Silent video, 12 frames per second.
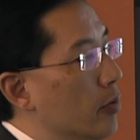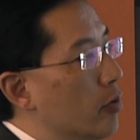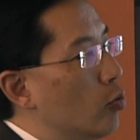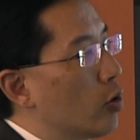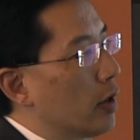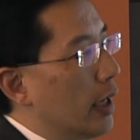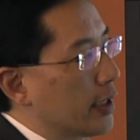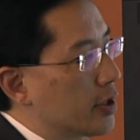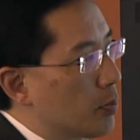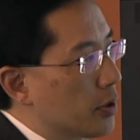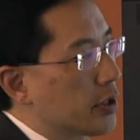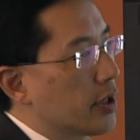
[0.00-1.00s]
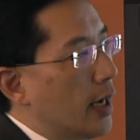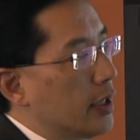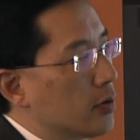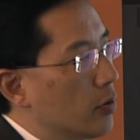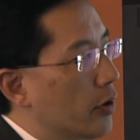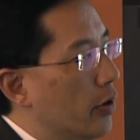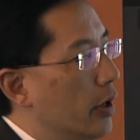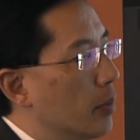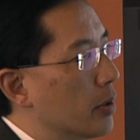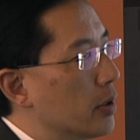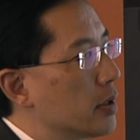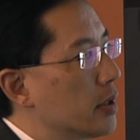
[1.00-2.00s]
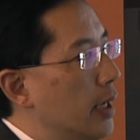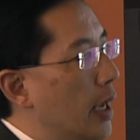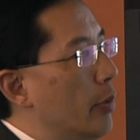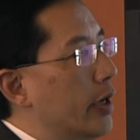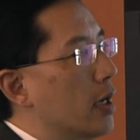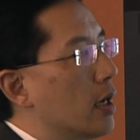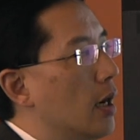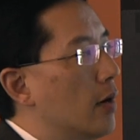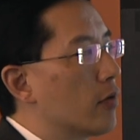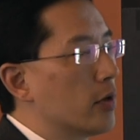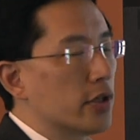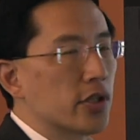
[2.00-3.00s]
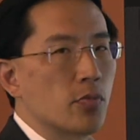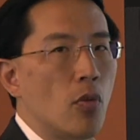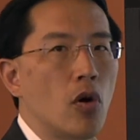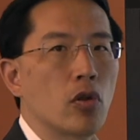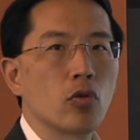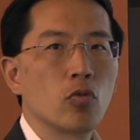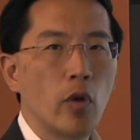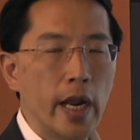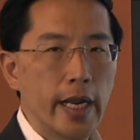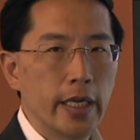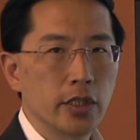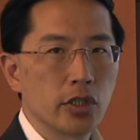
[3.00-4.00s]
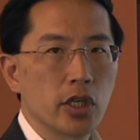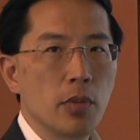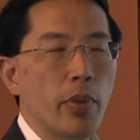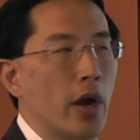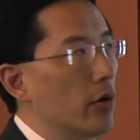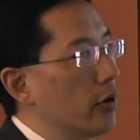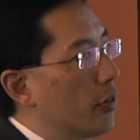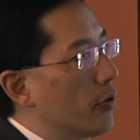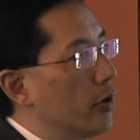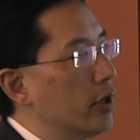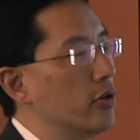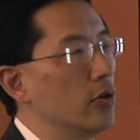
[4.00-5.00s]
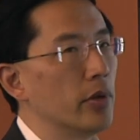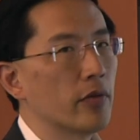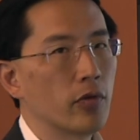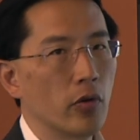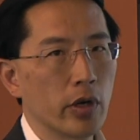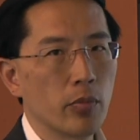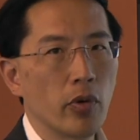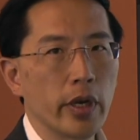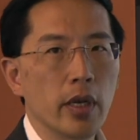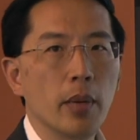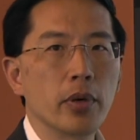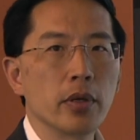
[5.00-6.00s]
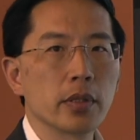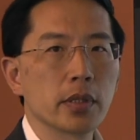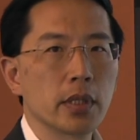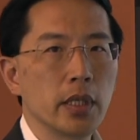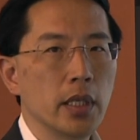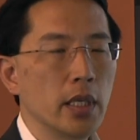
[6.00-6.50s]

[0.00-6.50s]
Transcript: we're less precise with our numbers, and we can cover a smaller range compared to 32-bit floating point numbers.